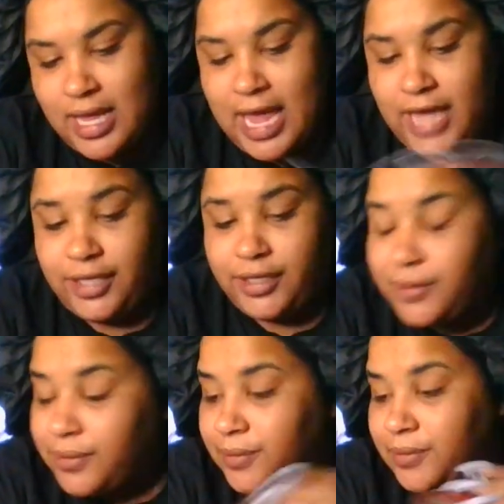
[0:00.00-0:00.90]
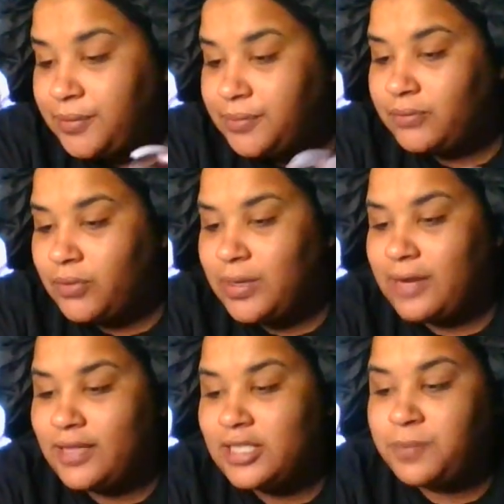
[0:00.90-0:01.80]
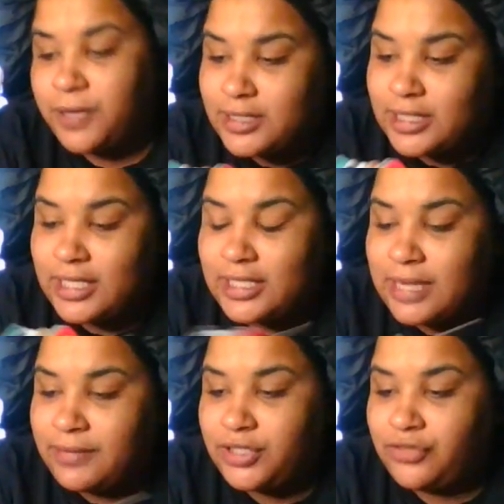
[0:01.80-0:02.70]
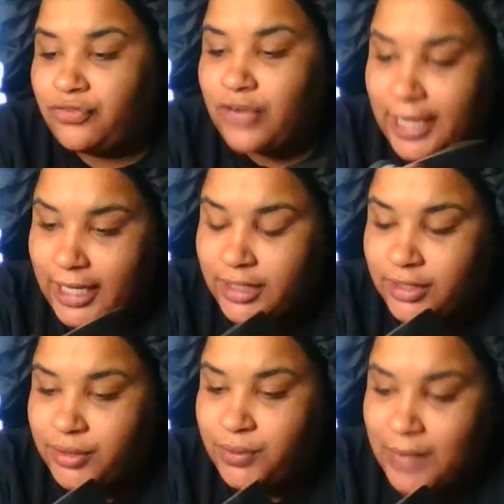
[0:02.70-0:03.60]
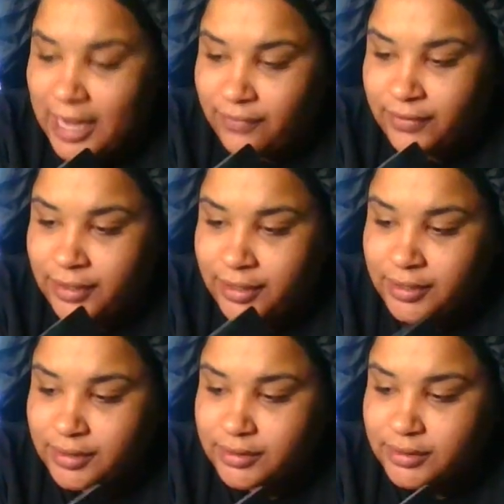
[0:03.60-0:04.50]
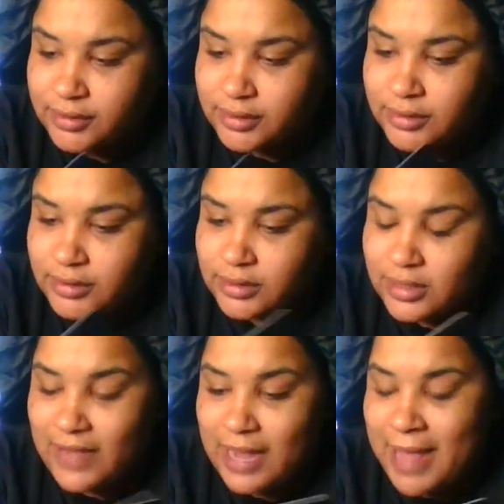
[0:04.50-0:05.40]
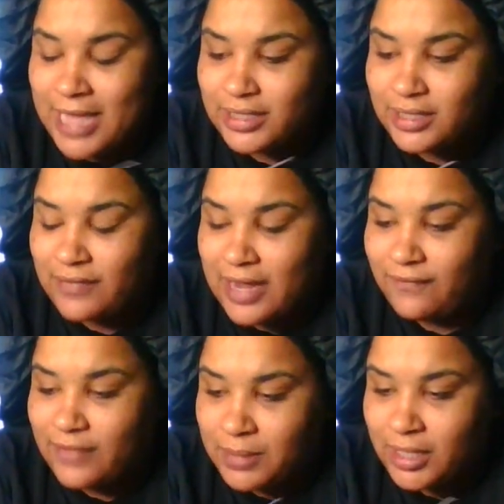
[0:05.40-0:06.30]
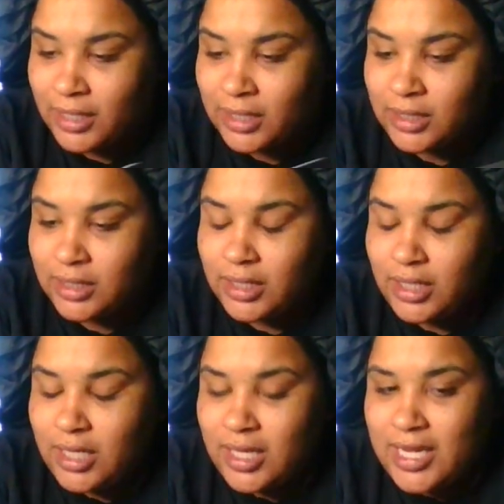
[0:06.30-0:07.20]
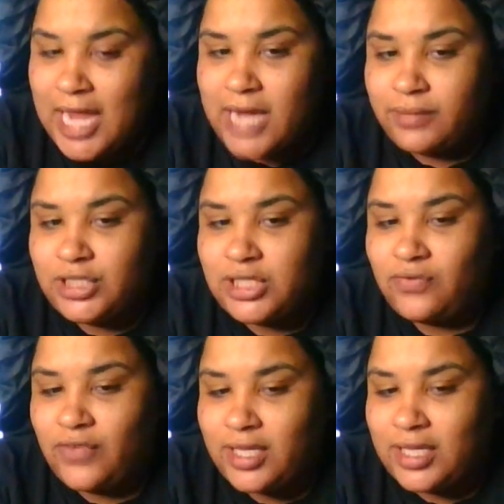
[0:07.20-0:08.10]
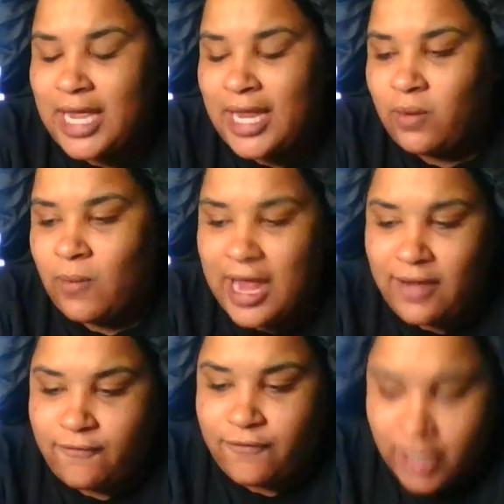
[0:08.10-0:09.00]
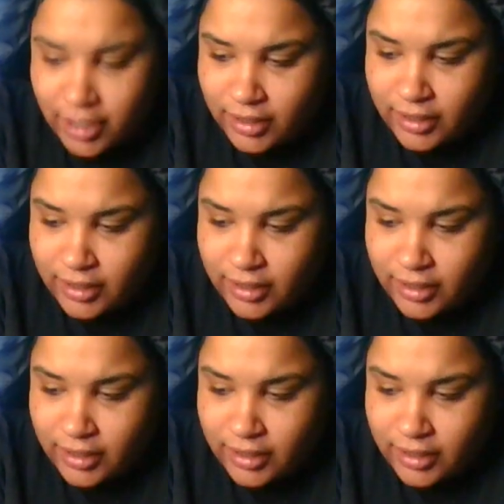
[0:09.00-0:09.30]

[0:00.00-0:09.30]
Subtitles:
And you, whoever this person is that was your friend or whoever, divine masculine, divine feminine, kind of was just feeling like, why the fuck,